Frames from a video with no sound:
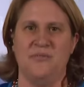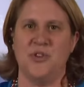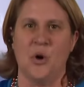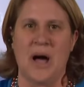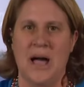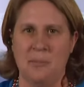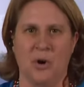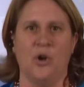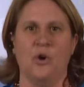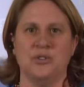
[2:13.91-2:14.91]
so I
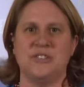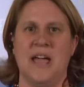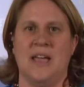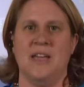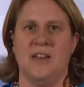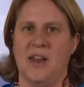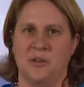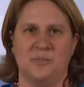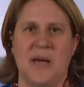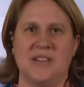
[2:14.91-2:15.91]
brought a whole stack in and I
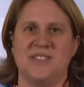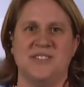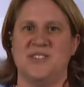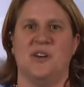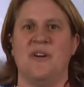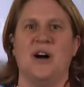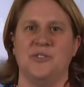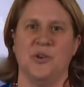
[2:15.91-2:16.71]
was passing stuff out.